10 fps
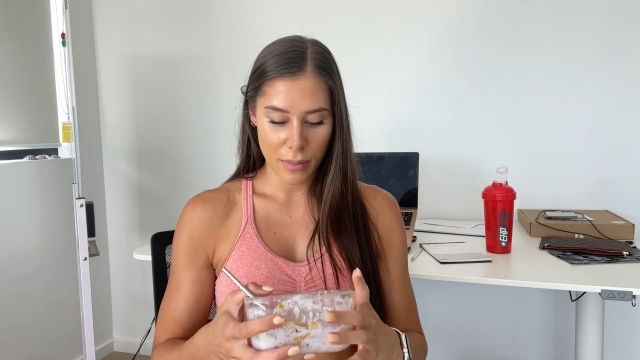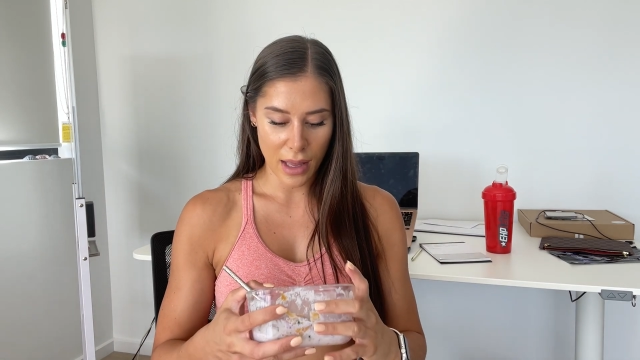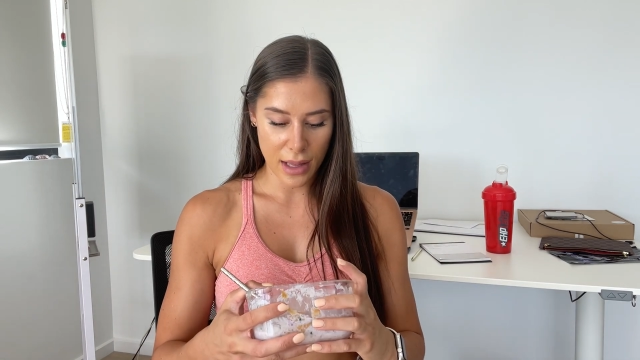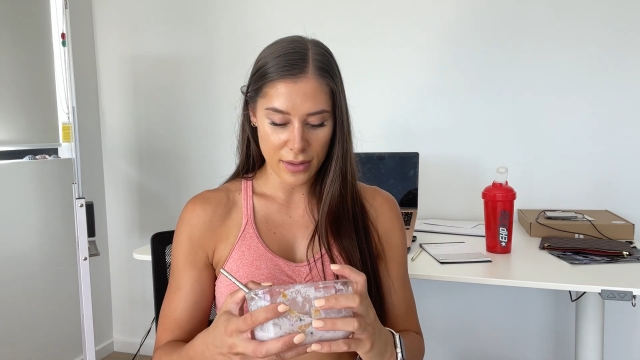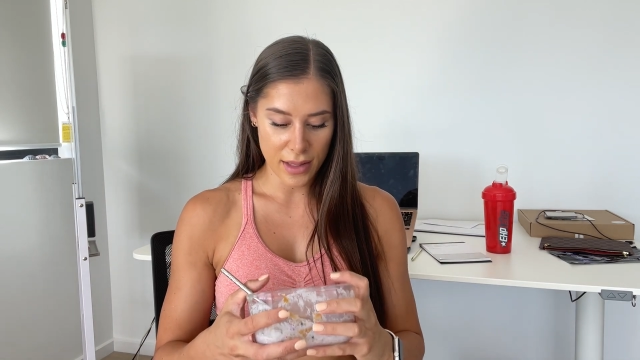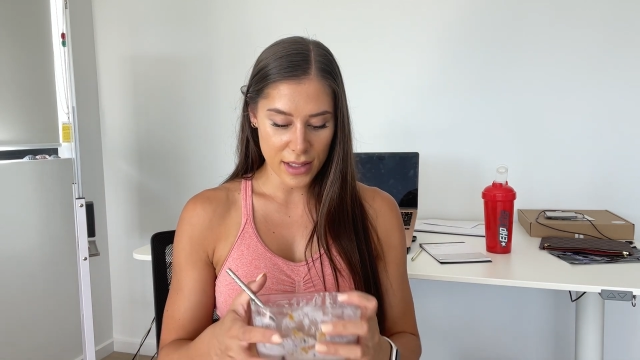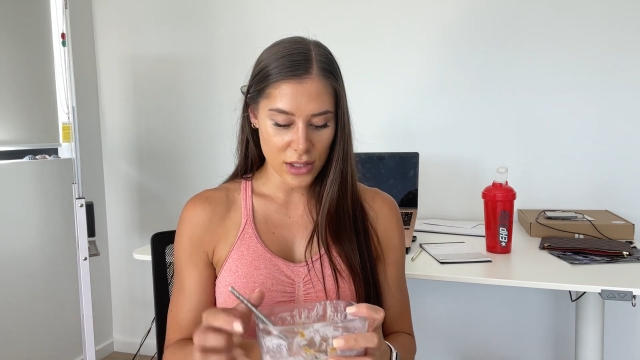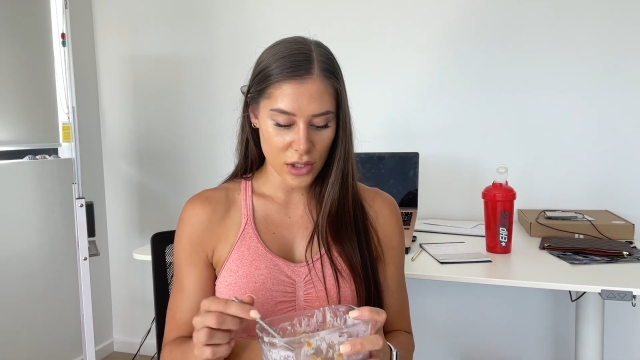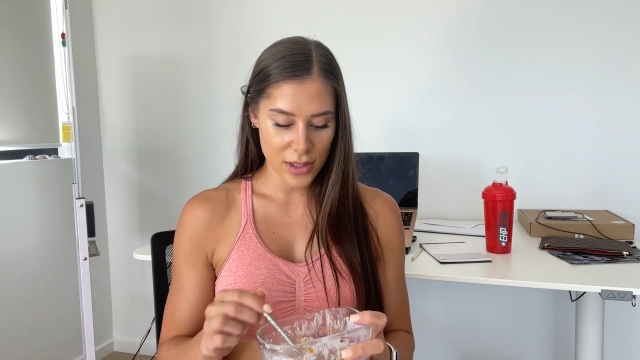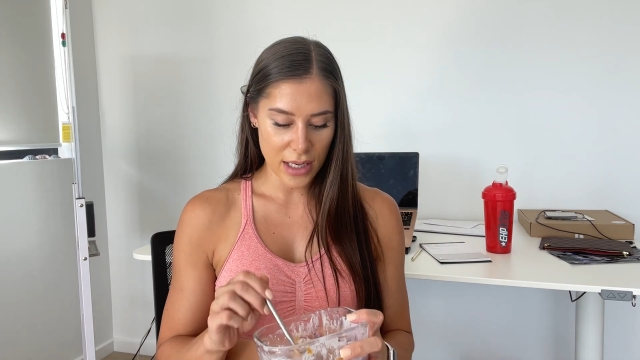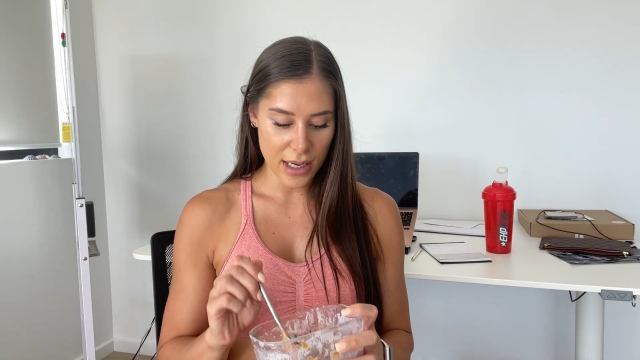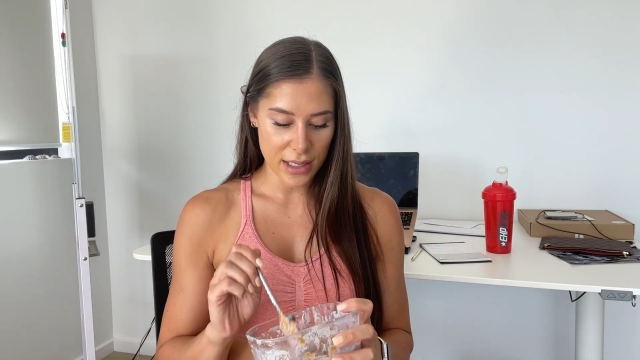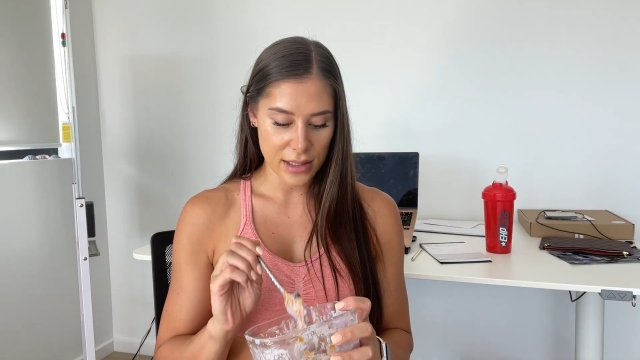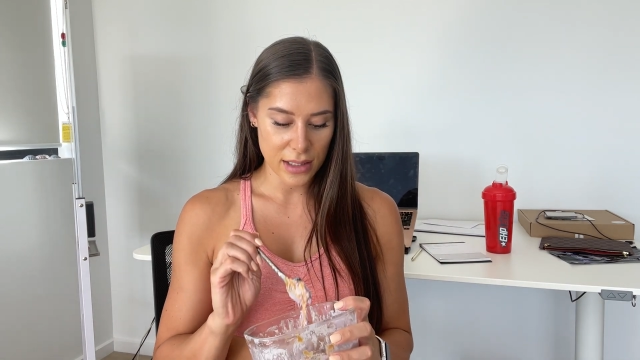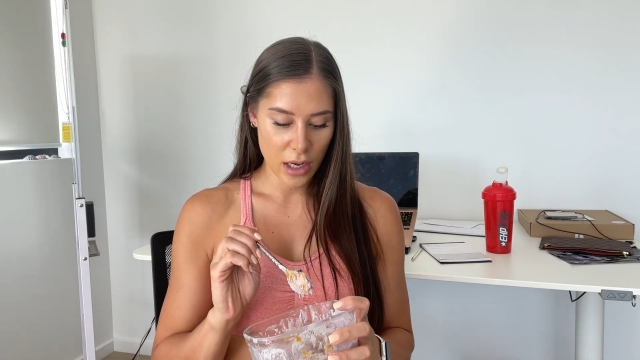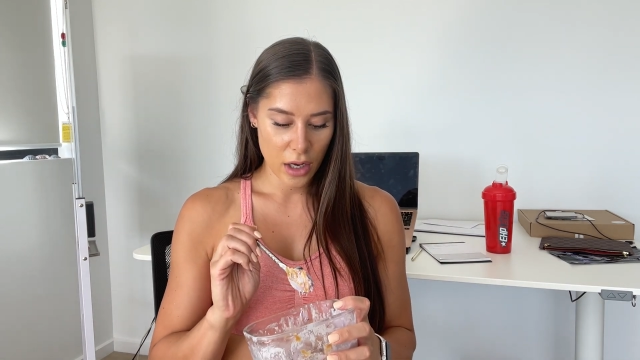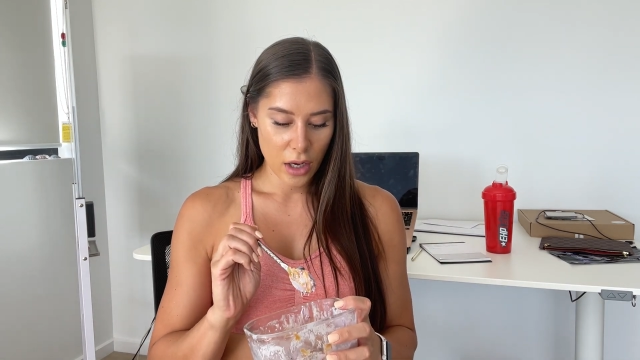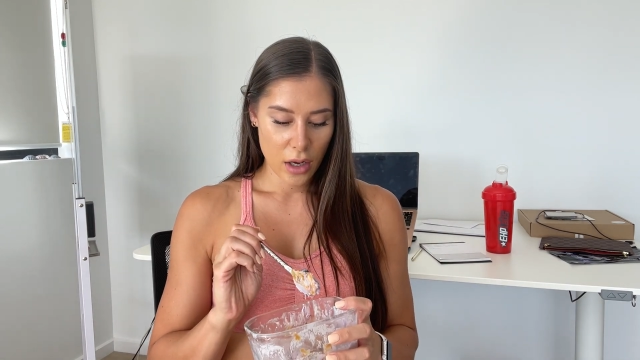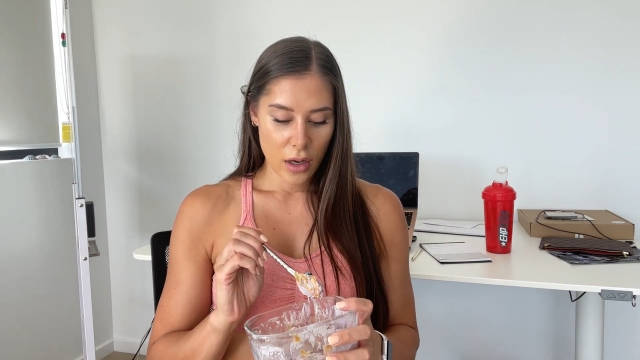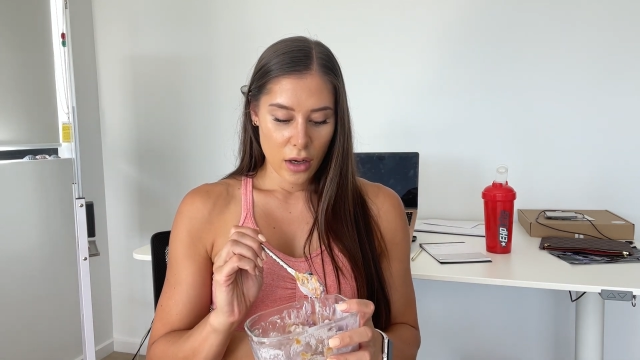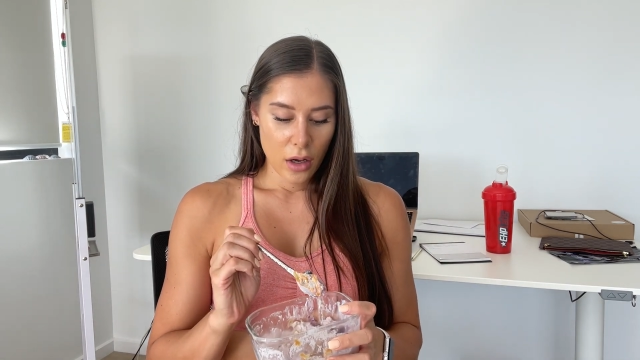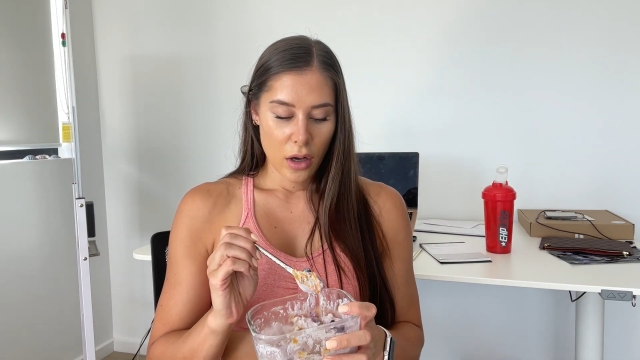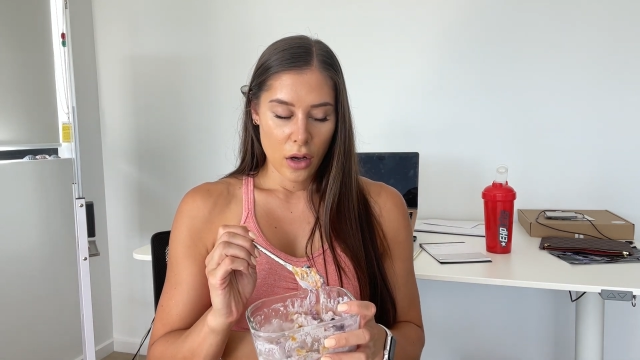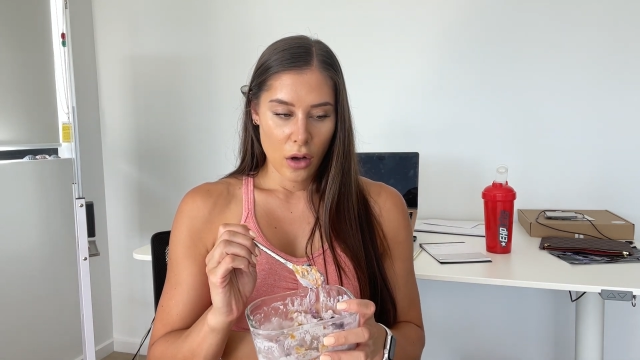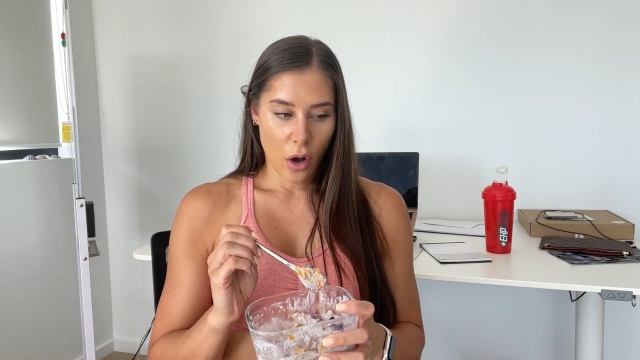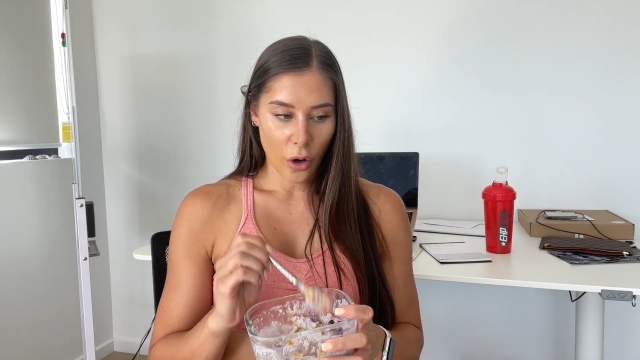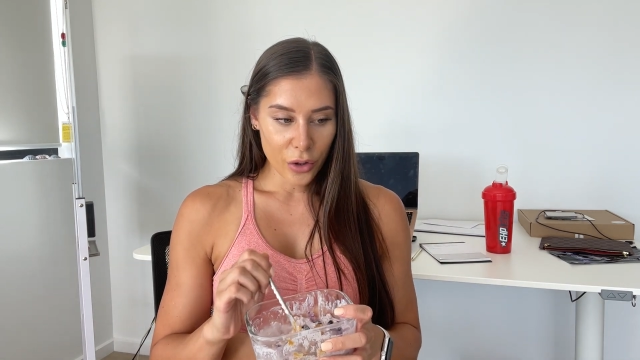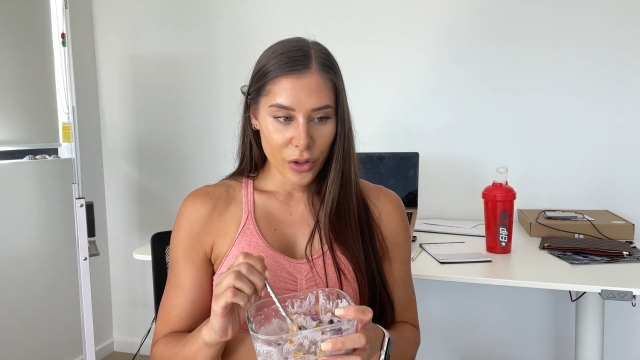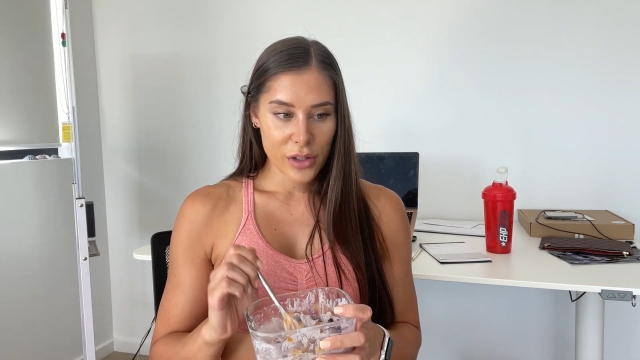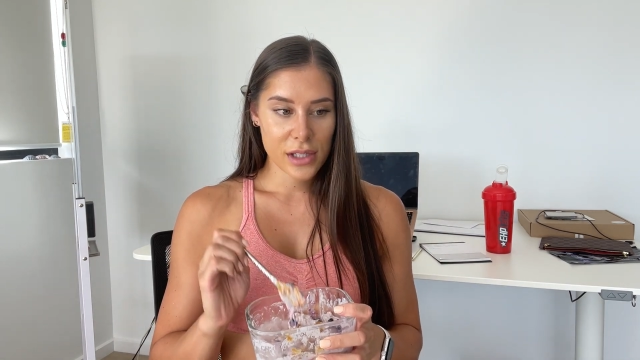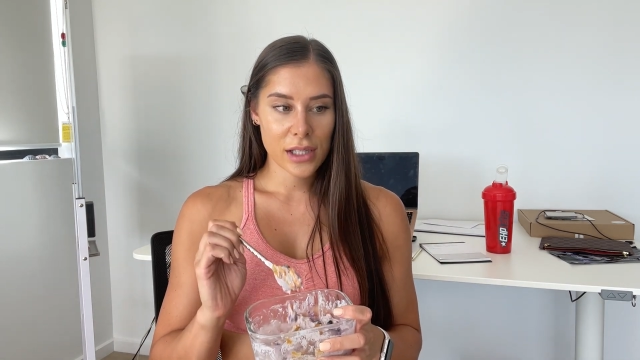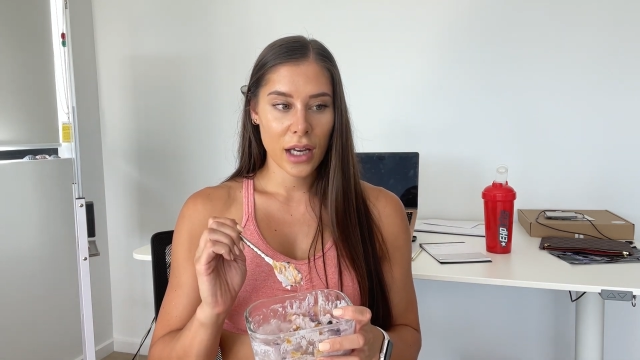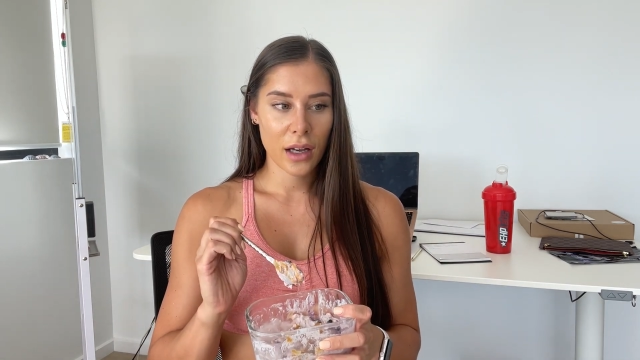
And this just has oats,